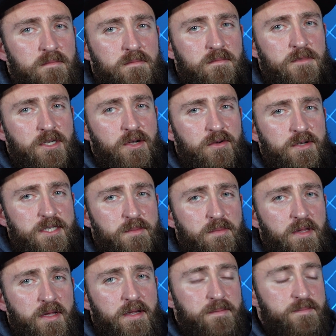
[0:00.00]
It's a noisy
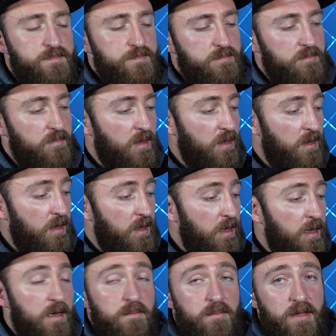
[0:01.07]
plane.
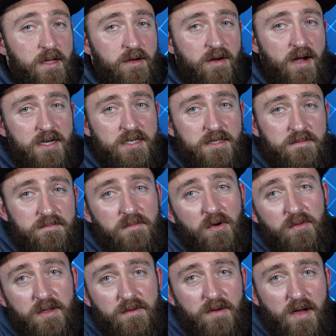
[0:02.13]
But that crack's
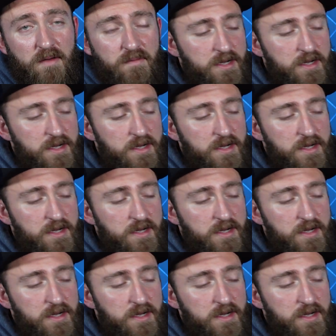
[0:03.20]
only 5